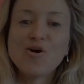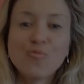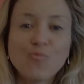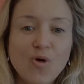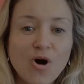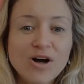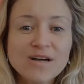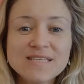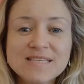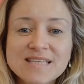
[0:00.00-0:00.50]

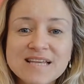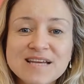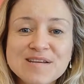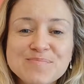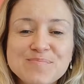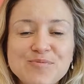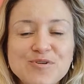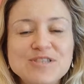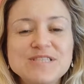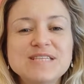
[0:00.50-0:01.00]
Why stay
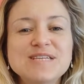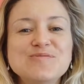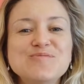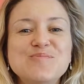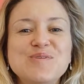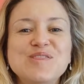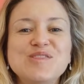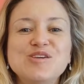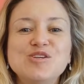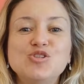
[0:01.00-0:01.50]
in
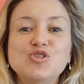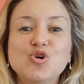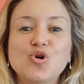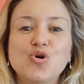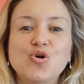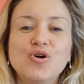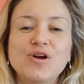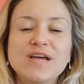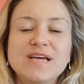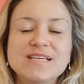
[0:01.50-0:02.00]
prison when the
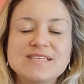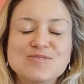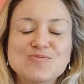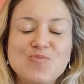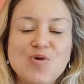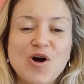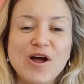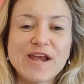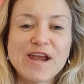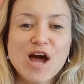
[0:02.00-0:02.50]
door is
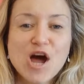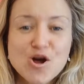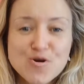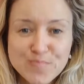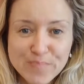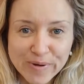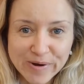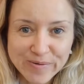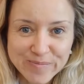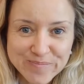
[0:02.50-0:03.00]
wide
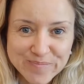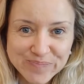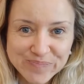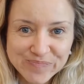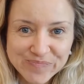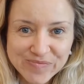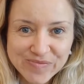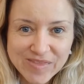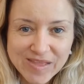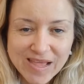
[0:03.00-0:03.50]
open?
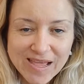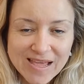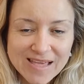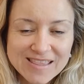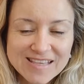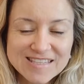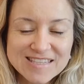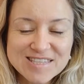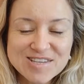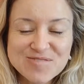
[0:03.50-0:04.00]

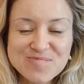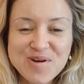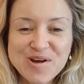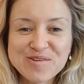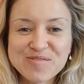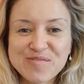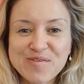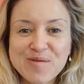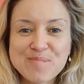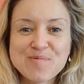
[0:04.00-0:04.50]
This is a
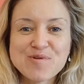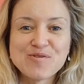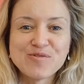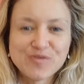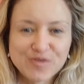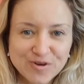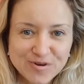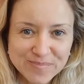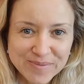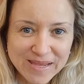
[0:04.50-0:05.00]
quote from
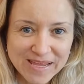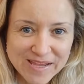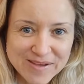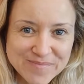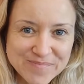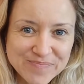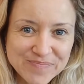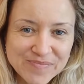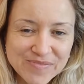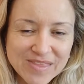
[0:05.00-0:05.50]
Rumi.
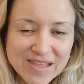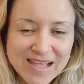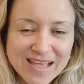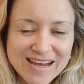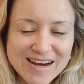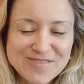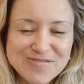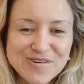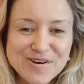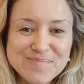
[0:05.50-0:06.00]

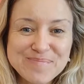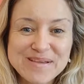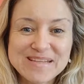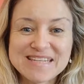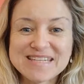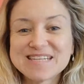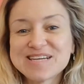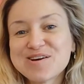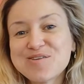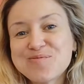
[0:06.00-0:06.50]
I will repeat
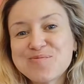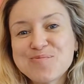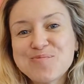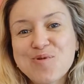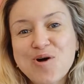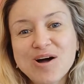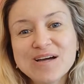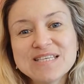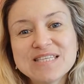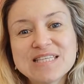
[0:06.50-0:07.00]
it.
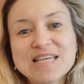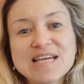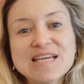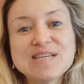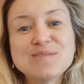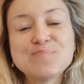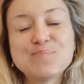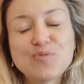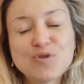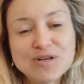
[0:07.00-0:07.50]
Why stay
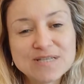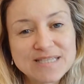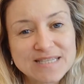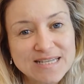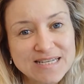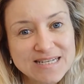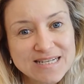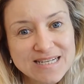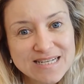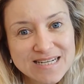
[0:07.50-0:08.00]
in
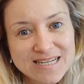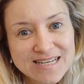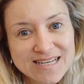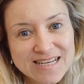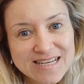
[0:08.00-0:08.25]
prison